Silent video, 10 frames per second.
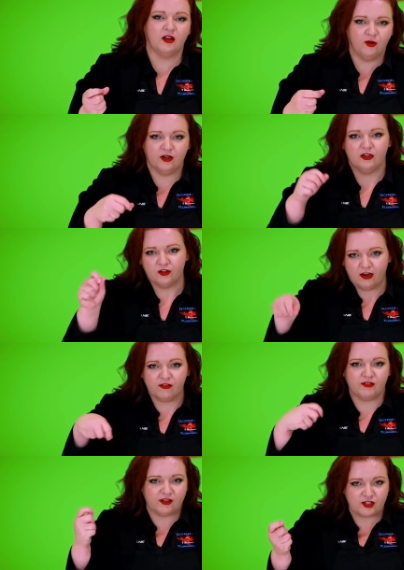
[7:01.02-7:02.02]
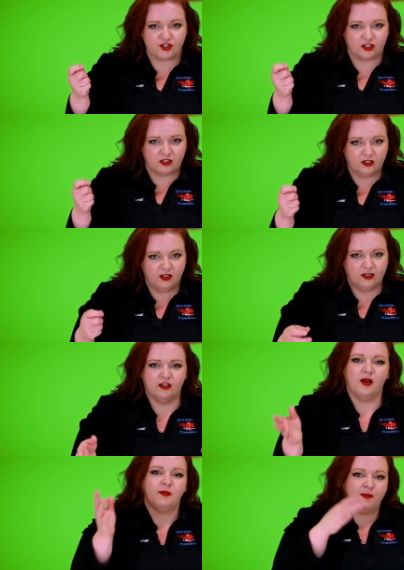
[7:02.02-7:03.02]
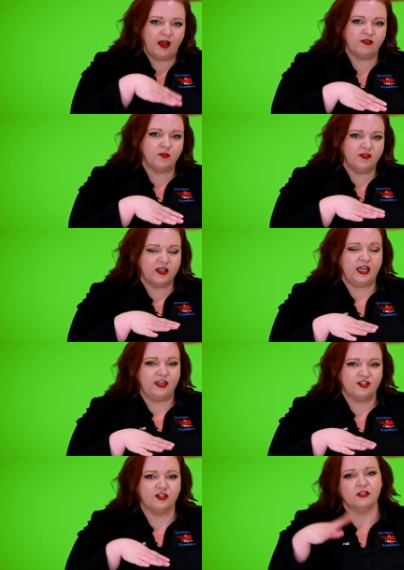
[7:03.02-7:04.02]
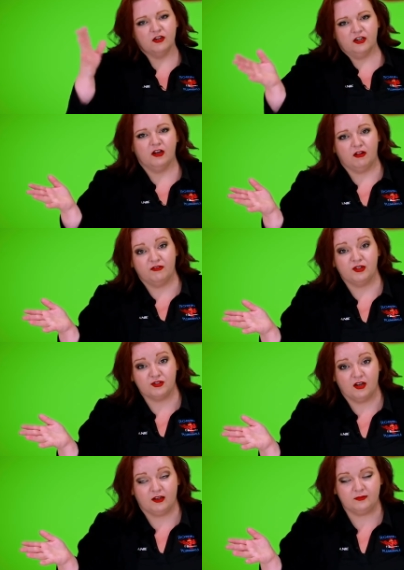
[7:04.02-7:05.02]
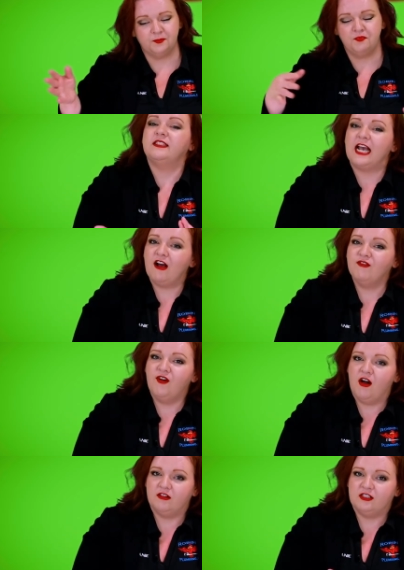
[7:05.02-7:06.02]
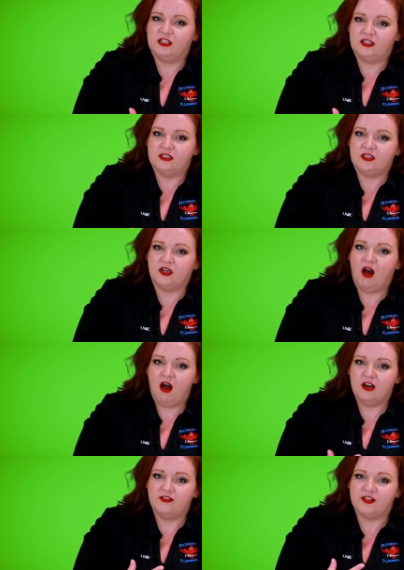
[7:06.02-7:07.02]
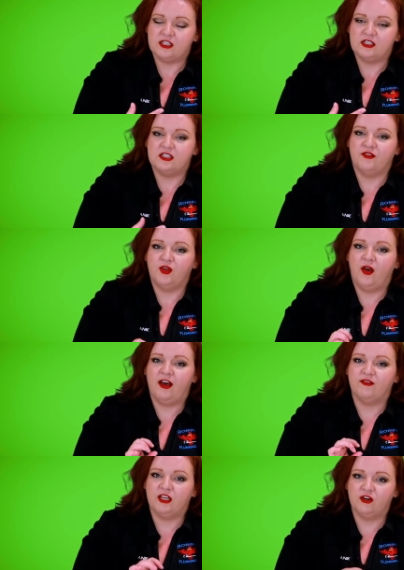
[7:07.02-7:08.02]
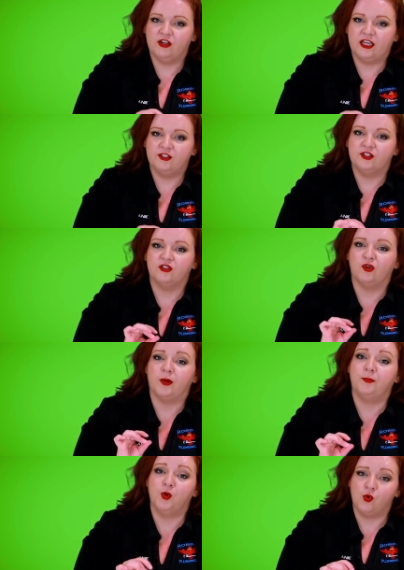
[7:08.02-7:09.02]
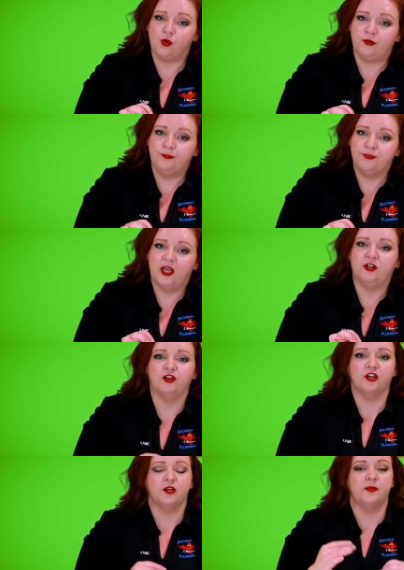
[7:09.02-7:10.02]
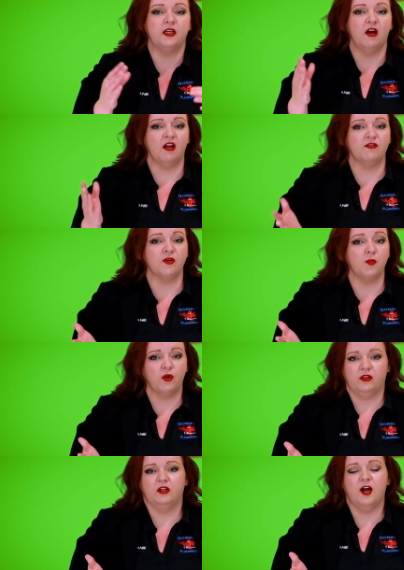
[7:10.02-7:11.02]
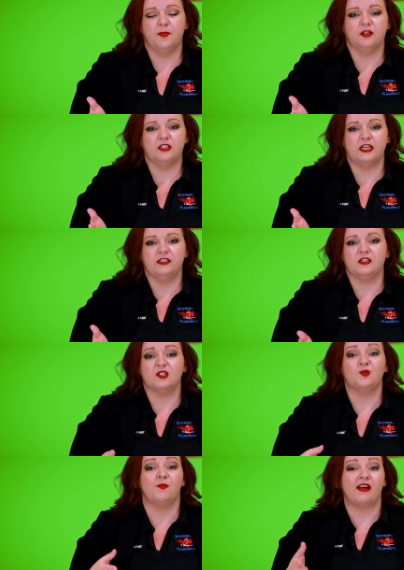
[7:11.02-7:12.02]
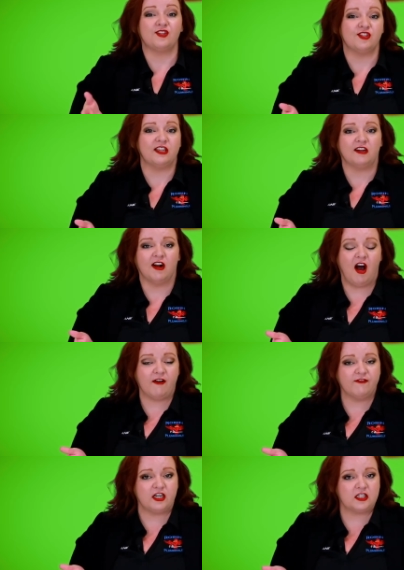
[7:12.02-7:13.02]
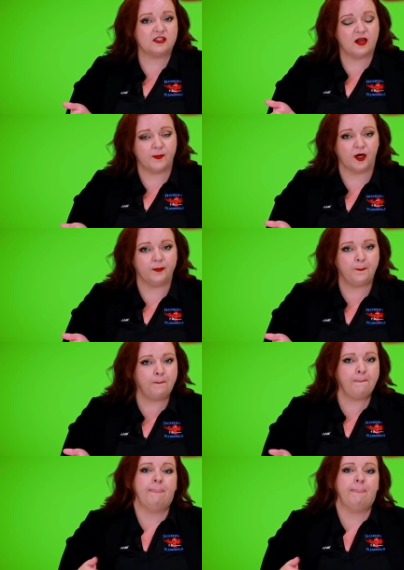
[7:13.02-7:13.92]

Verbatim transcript: you're not going under every fixture, coming back from vacation, turning all of those on. The downfall to this, the con of this, is if you have irrigation or a pool and you're gonna be gone for more than a couple of days, especially in our hot Phoenix summer,